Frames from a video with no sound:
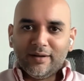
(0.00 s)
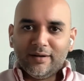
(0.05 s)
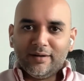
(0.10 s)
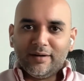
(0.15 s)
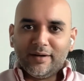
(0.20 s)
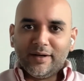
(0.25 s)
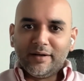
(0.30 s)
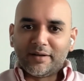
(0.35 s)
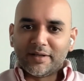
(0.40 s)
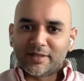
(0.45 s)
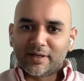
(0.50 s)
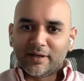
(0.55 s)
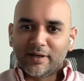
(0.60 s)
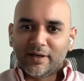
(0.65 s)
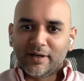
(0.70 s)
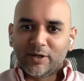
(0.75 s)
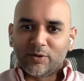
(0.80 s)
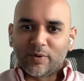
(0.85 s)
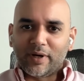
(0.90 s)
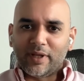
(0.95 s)
And
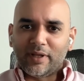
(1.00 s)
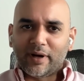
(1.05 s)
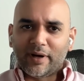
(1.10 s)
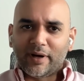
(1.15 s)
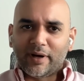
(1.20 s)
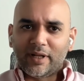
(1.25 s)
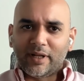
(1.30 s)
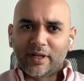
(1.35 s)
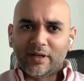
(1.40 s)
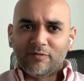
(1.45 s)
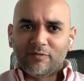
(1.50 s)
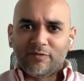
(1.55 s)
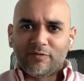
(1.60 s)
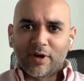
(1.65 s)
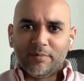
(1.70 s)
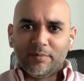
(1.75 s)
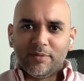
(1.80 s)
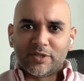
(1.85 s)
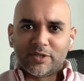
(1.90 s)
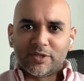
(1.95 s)
interestingly, in
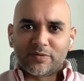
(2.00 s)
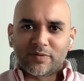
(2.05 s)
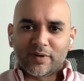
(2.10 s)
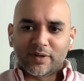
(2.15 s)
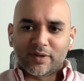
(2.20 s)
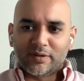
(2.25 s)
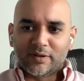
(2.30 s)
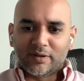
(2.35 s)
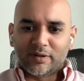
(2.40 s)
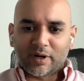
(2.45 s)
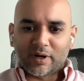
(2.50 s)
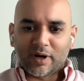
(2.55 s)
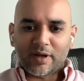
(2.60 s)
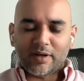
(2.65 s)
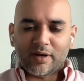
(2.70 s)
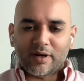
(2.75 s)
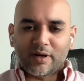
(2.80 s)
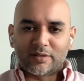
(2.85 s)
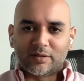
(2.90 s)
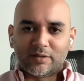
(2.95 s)
2019, Feb is when the
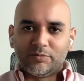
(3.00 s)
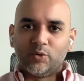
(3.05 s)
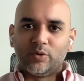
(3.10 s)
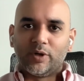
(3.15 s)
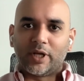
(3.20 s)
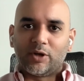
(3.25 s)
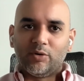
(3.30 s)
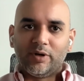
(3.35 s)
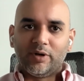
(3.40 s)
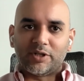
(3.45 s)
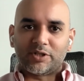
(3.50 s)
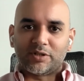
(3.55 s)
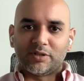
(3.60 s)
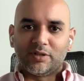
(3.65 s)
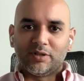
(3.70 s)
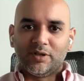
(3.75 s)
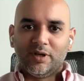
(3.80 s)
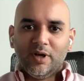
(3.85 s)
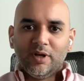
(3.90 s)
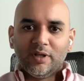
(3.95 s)
TRAI had some new
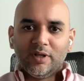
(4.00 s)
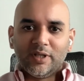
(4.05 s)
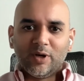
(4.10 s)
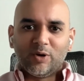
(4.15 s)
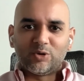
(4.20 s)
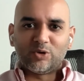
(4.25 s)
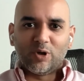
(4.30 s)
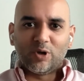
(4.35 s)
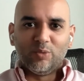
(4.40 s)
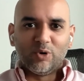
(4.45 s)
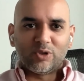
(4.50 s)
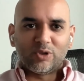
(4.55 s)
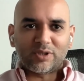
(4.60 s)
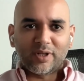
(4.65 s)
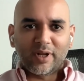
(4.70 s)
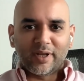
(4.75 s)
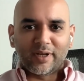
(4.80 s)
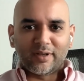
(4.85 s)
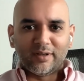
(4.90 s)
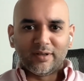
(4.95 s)
regulation. There
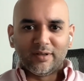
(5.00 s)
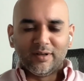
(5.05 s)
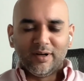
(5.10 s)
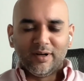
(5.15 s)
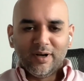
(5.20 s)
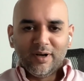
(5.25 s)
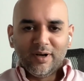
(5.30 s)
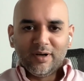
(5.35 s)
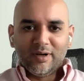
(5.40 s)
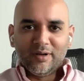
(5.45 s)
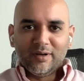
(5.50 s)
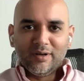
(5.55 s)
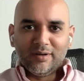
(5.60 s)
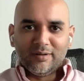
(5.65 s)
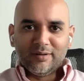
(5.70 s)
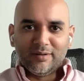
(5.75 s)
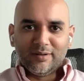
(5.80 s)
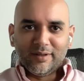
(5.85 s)
was almost like the